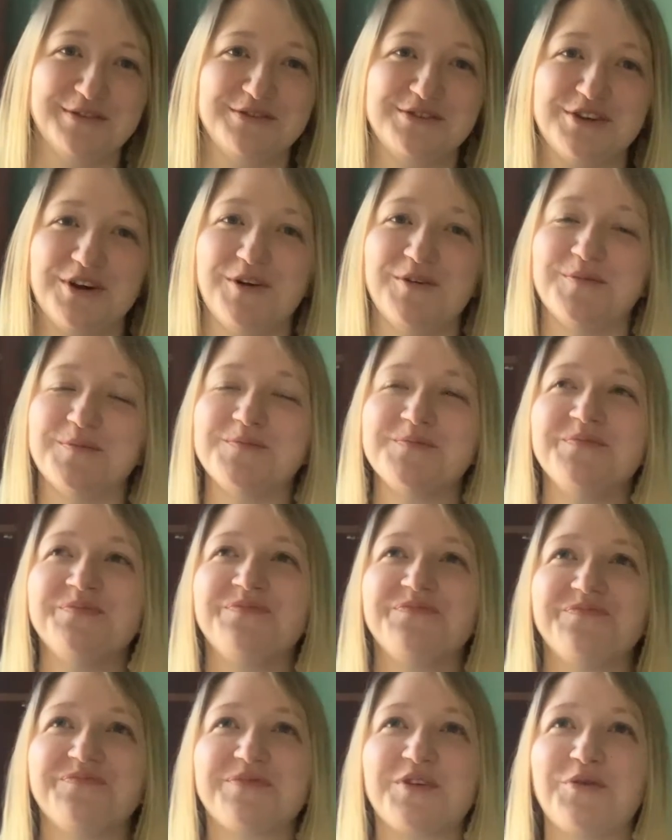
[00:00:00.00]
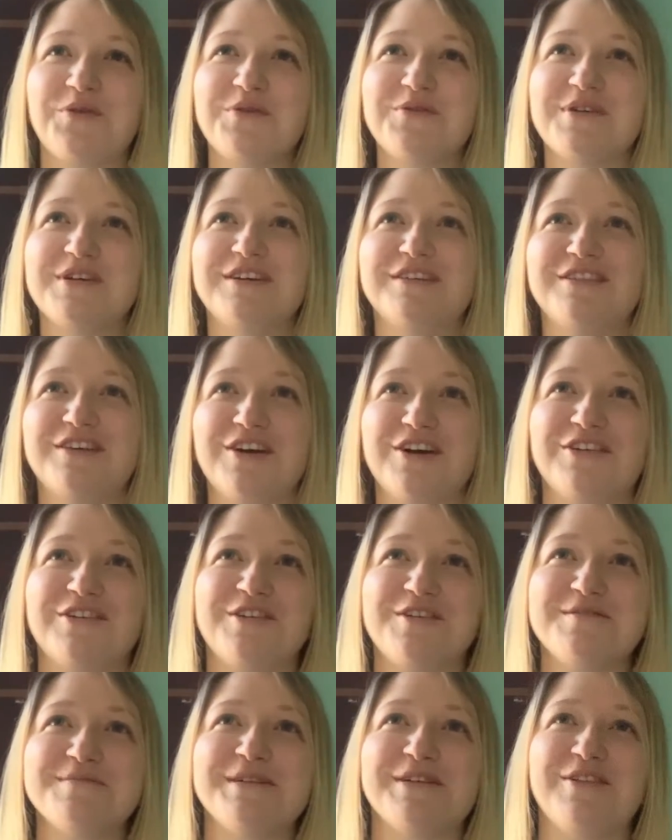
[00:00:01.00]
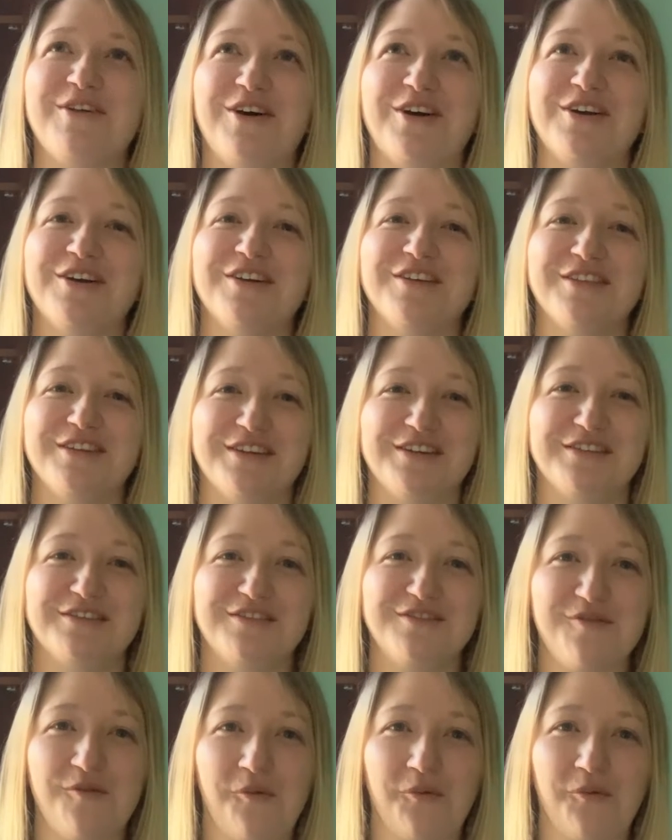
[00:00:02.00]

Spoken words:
So we were in there a little bit longer than